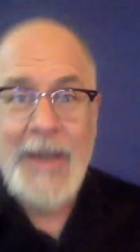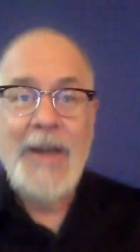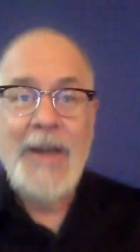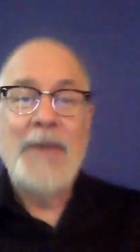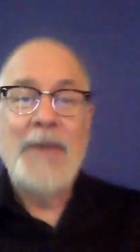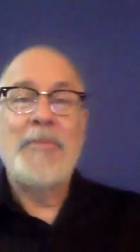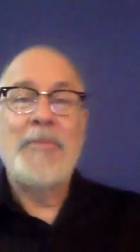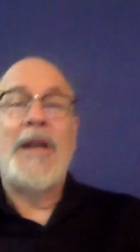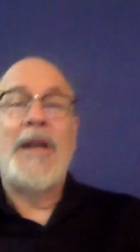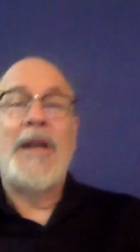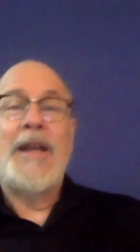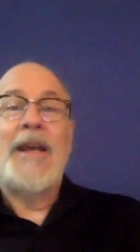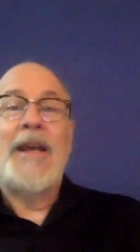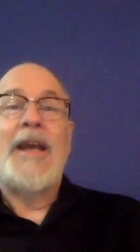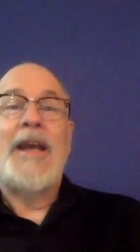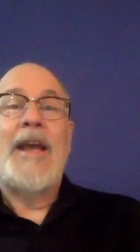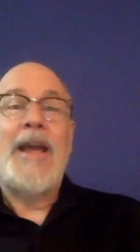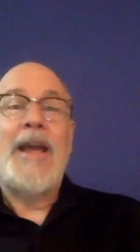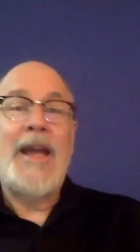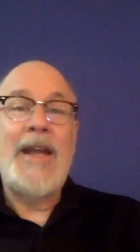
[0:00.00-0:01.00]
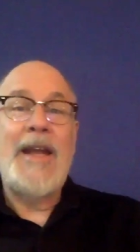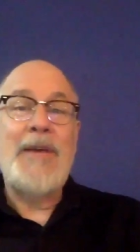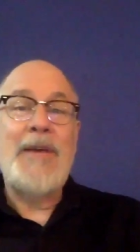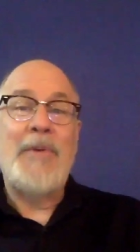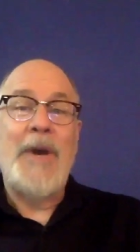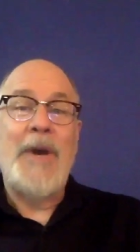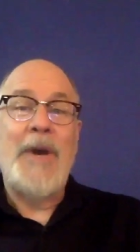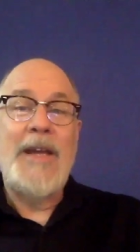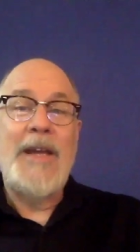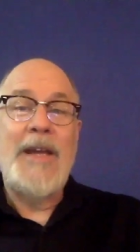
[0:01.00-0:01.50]
But
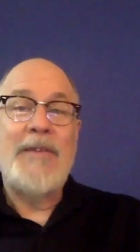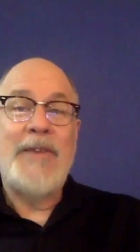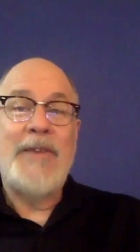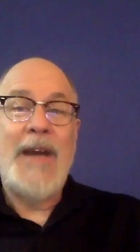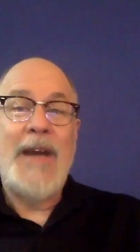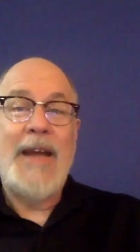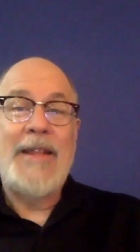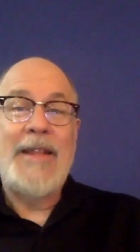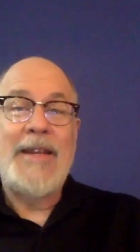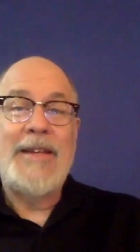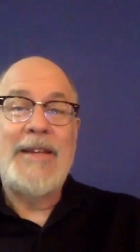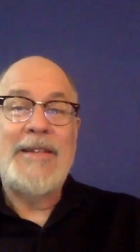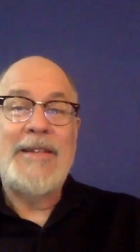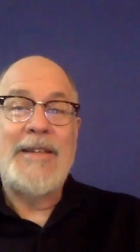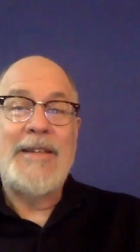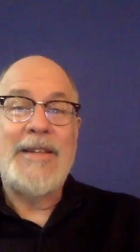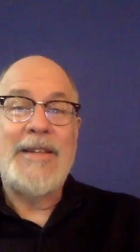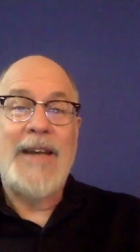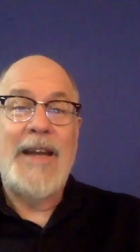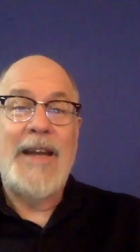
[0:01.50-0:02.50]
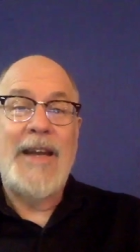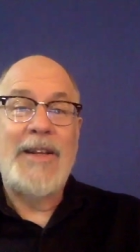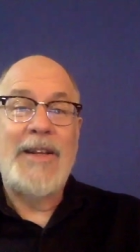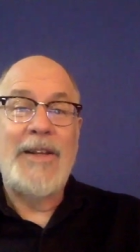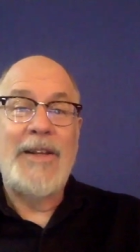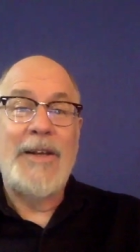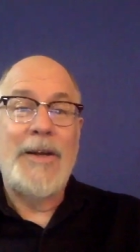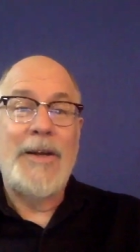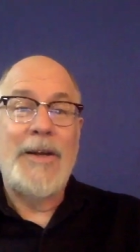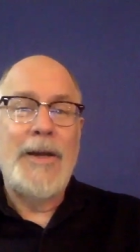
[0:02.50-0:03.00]
anyway, you've got this. It's kind of
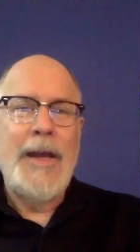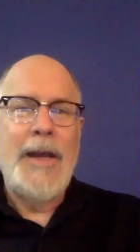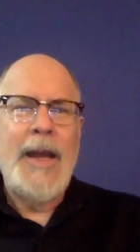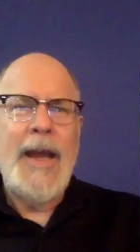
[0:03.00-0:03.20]
clear.